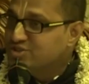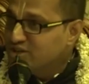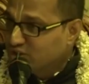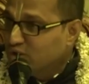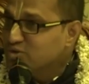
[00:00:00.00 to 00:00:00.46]

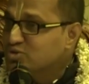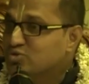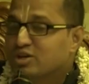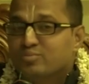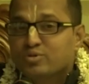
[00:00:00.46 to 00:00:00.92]
she goes
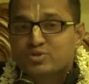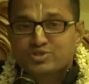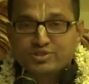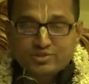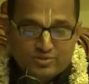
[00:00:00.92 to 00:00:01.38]
to that
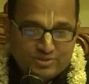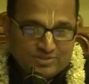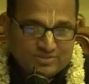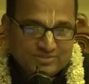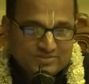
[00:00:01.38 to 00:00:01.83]
prostitute.
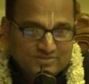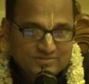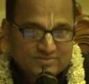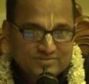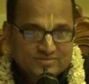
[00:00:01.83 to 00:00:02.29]

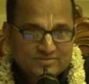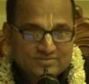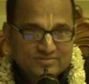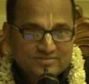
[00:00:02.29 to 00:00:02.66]
Hmm?